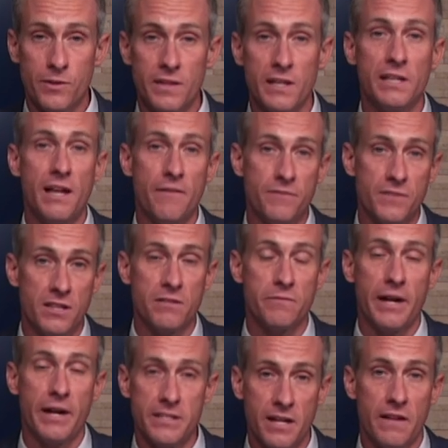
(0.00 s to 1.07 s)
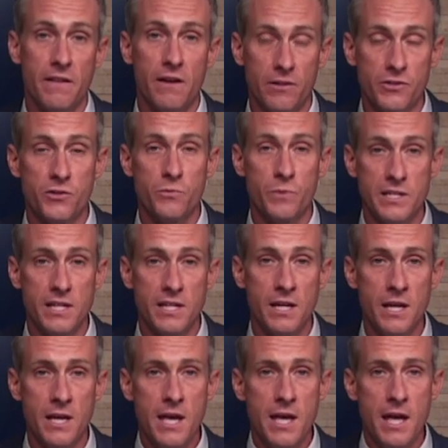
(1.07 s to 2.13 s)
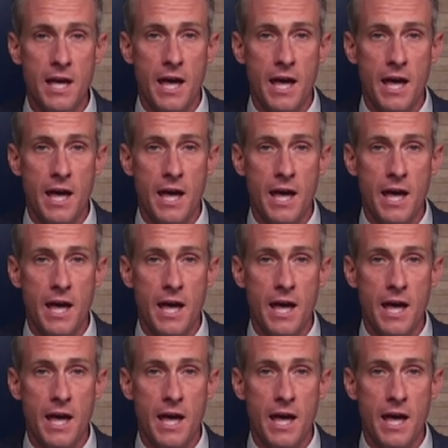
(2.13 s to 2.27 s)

between the left and the right side of the heart squeezing.